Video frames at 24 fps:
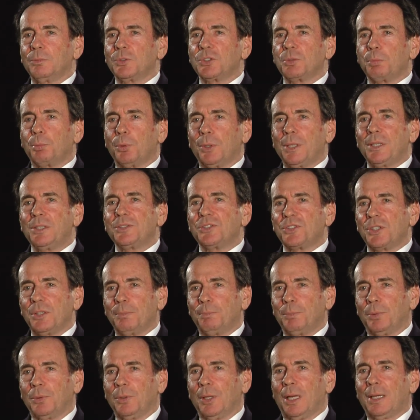was pretty
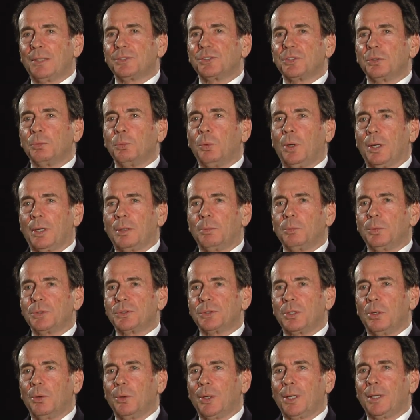simple as to what it
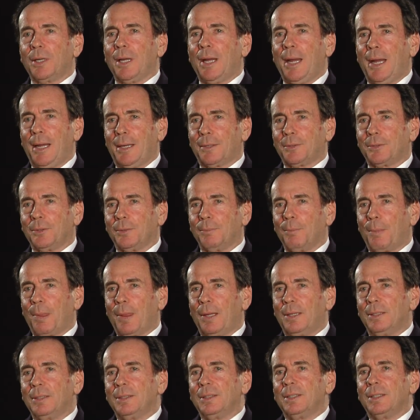was going to handle.
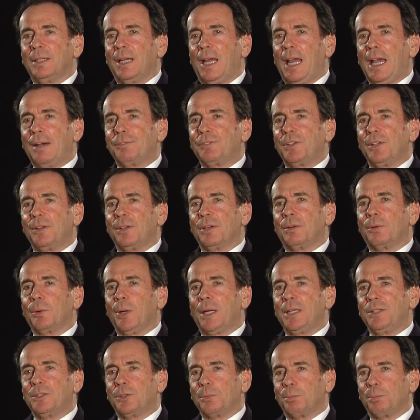After the Great